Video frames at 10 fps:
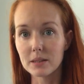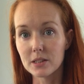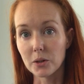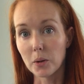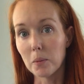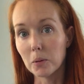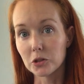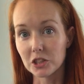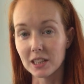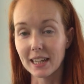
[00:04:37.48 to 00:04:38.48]
So
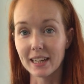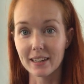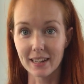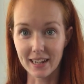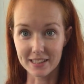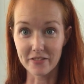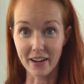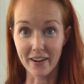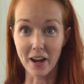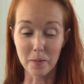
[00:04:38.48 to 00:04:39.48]
emotionally, it's a
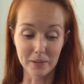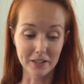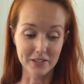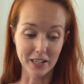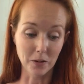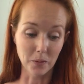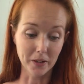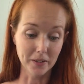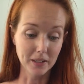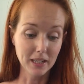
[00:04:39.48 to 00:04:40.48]
very uplifting
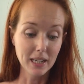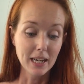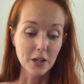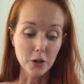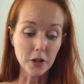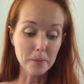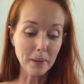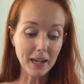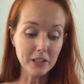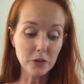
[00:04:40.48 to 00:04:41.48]
oil. Good
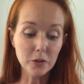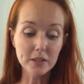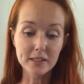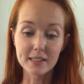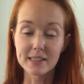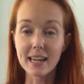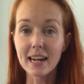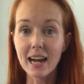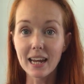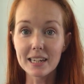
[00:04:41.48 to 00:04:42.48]
companion oils, as I
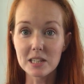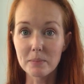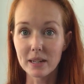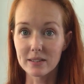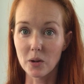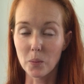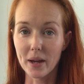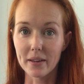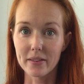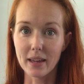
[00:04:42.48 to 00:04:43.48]
said, I like to mix it
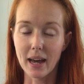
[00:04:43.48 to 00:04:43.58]
with